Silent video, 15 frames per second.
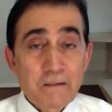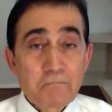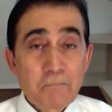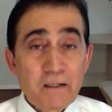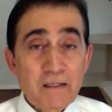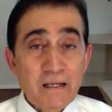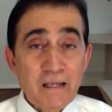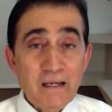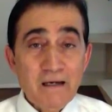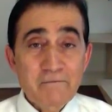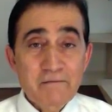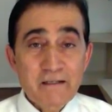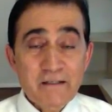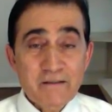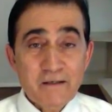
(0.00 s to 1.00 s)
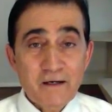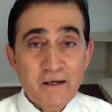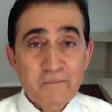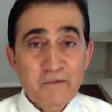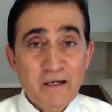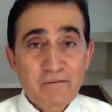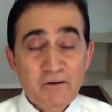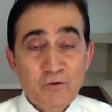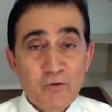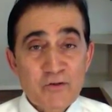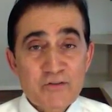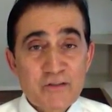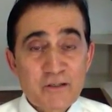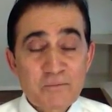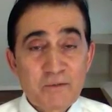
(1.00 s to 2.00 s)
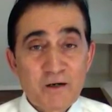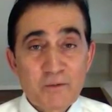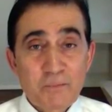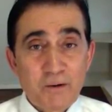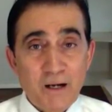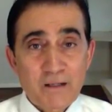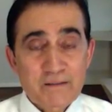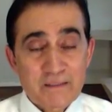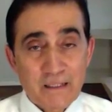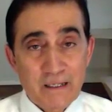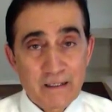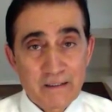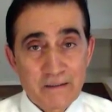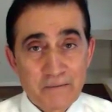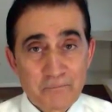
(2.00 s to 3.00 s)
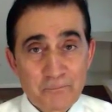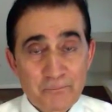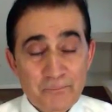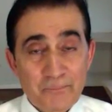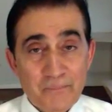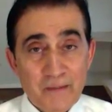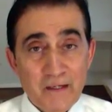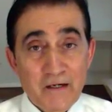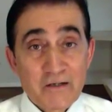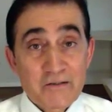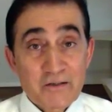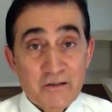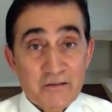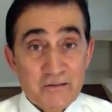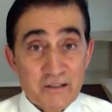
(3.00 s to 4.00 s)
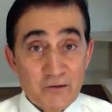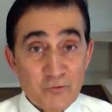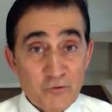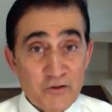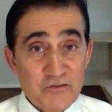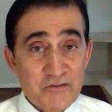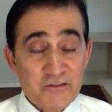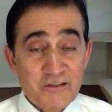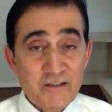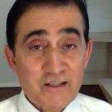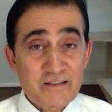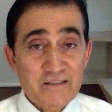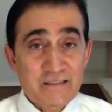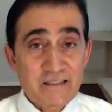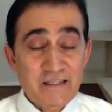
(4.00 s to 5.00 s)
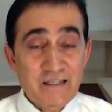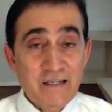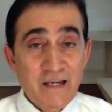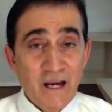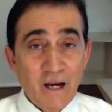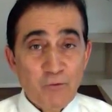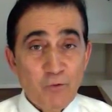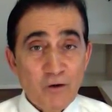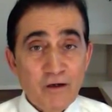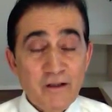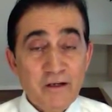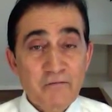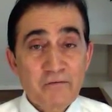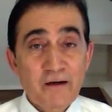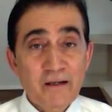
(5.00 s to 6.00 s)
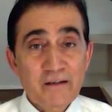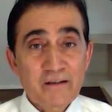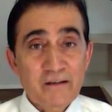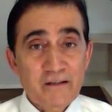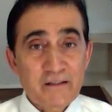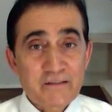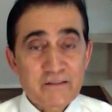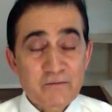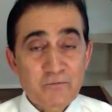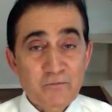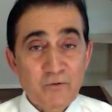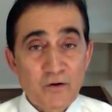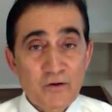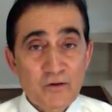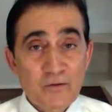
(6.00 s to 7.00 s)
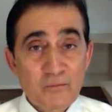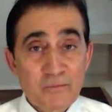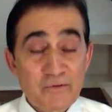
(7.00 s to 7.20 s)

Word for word: But every time you have a question about peroxide, turn the question and say, I wonder if I increase the volume,